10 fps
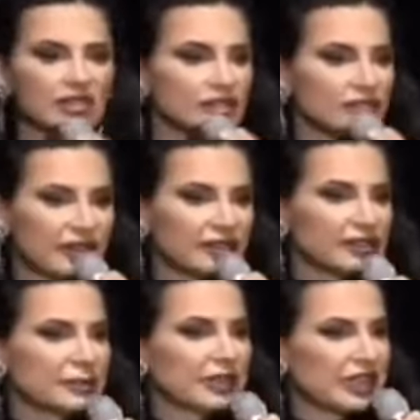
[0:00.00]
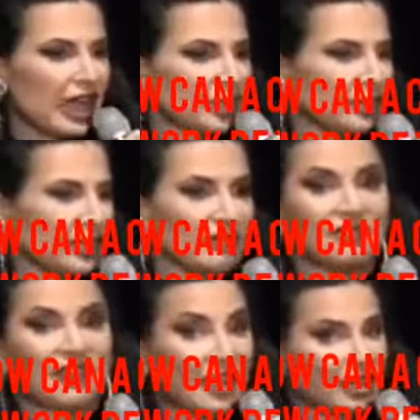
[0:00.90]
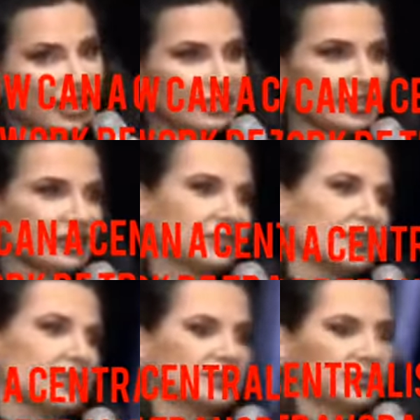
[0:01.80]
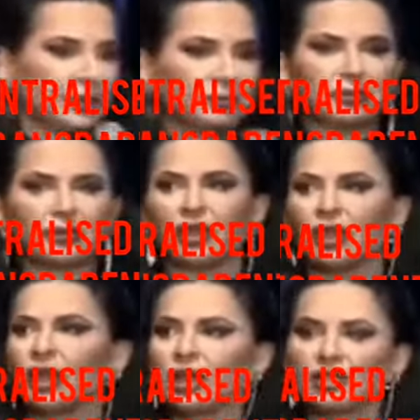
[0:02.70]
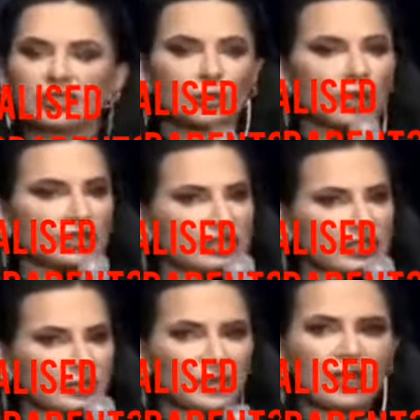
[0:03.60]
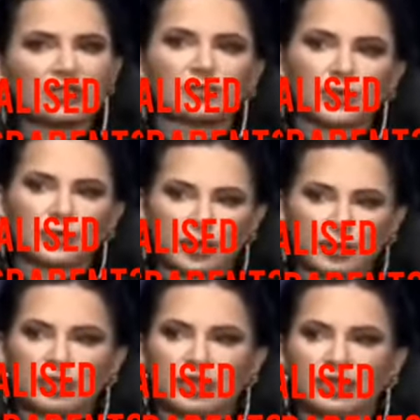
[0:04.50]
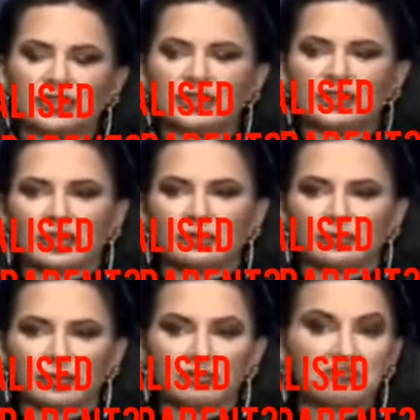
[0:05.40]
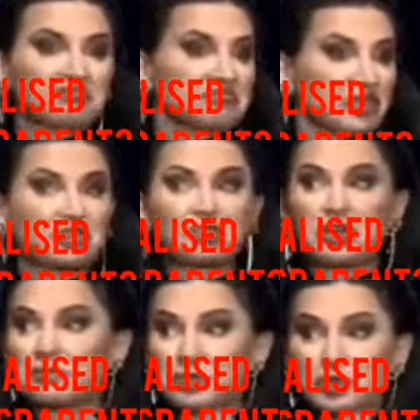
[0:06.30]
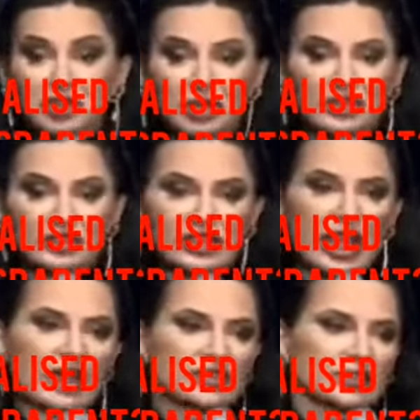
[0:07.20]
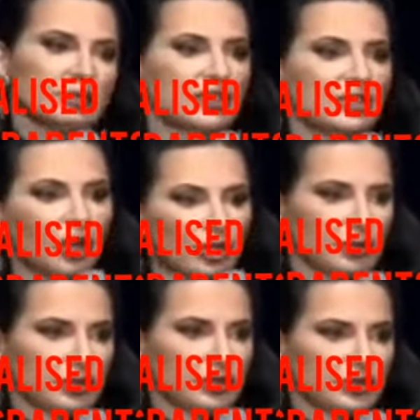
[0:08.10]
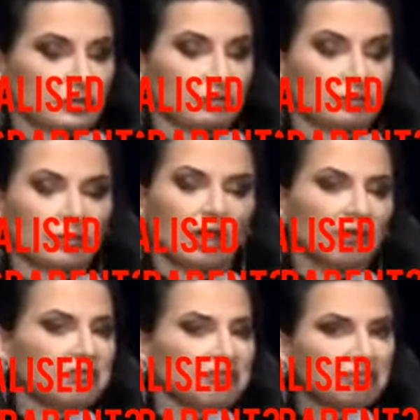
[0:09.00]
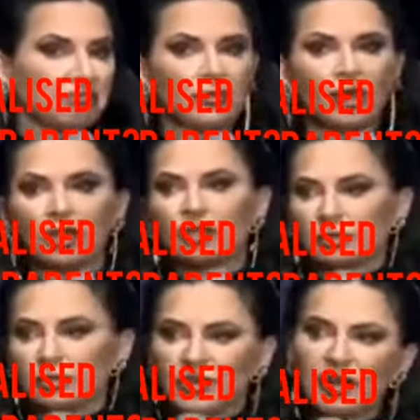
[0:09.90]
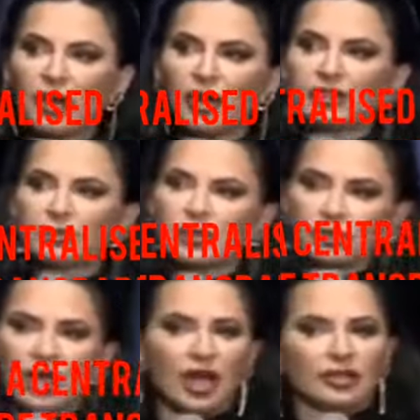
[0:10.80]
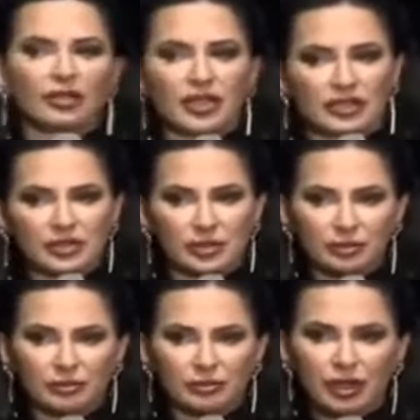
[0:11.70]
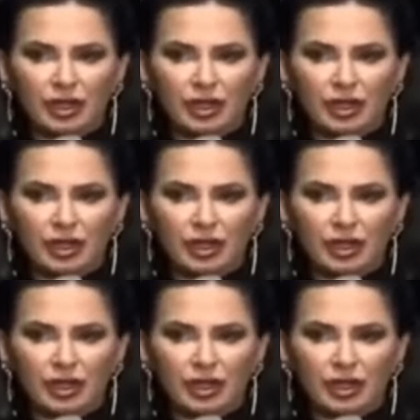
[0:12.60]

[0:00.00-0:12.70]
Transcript: Sounds very spectacular. I'm violating the philosophy. So what is the philosophy of cryptocurrency? Cryptocurrency has to be anonymous. To be very honest with you, I don't think so.